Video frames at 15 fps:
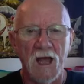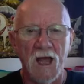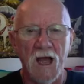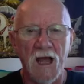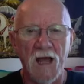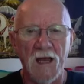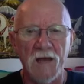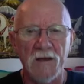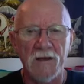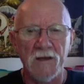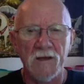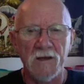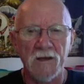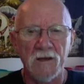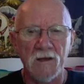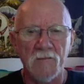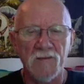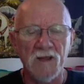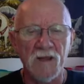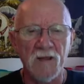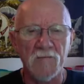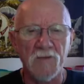and
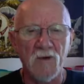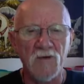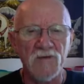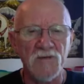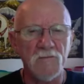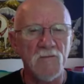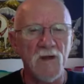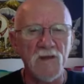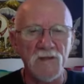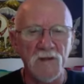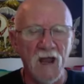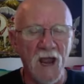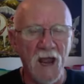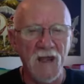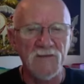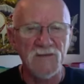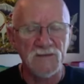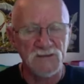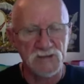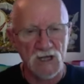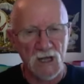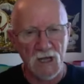being both the mother and the
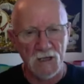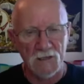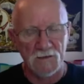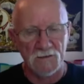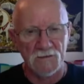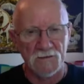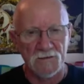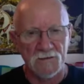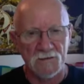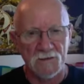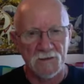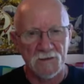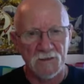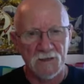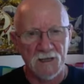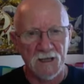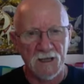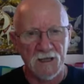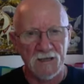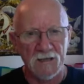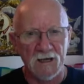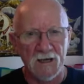child,
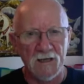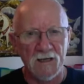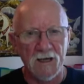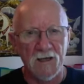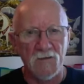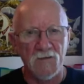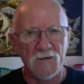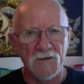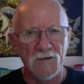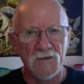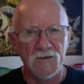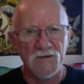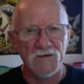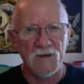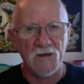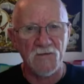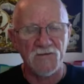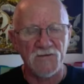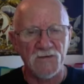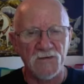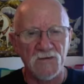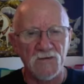and allowing yourself
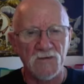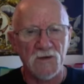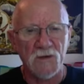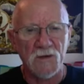to